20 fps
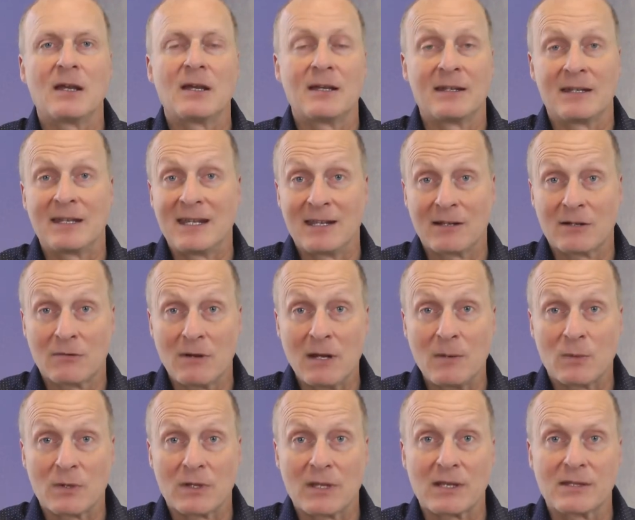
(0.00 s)
And he
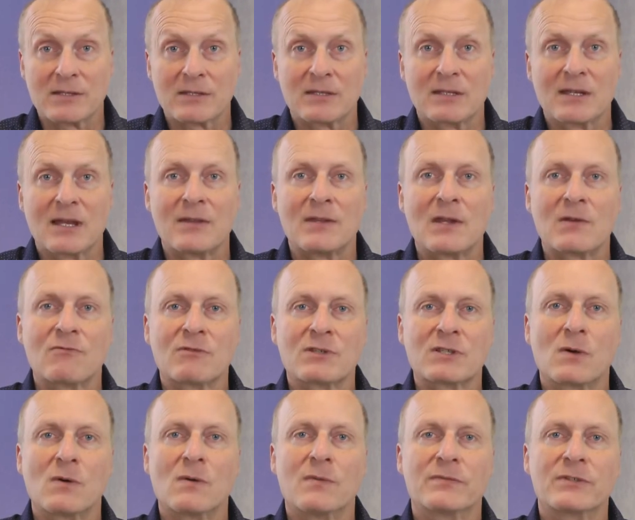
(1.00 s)
agreed with this, and then
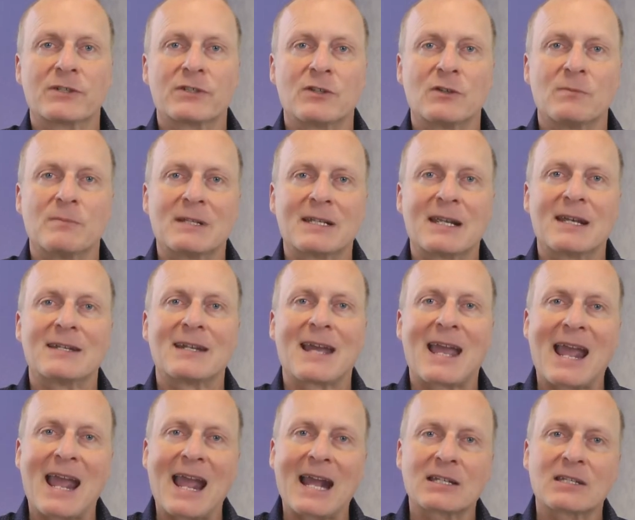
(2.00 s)
resolved to
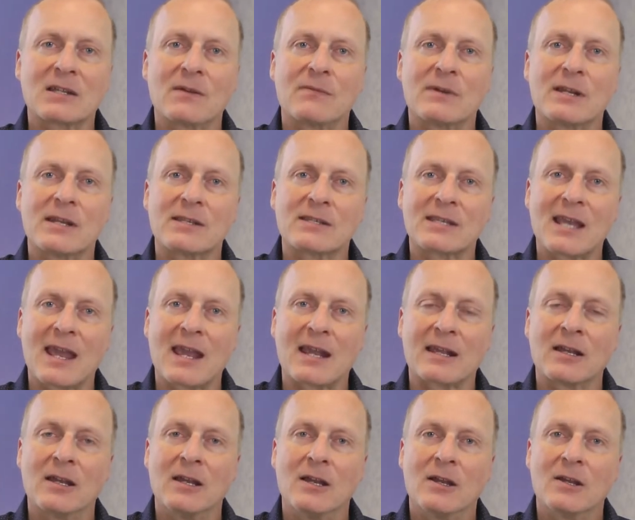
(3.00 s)
begin actively
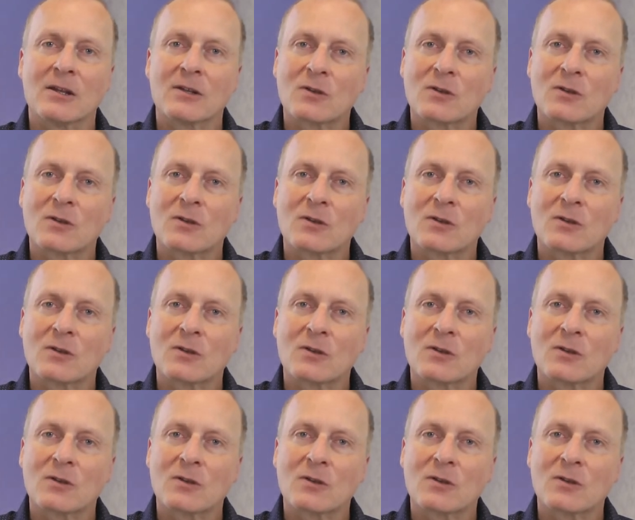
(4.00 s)
saying